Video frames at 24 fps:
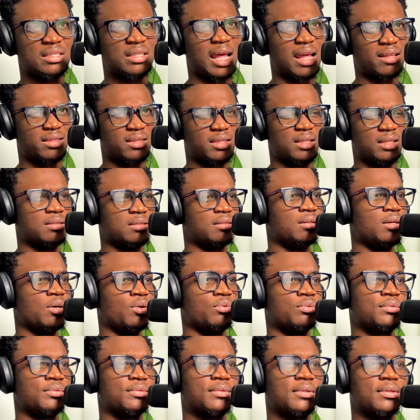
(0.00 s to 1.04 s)
that thing.
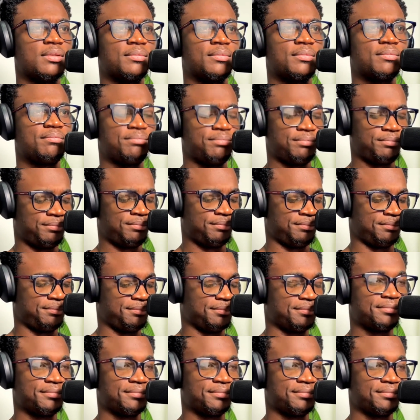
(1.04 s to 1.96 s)
No. Uh-uh.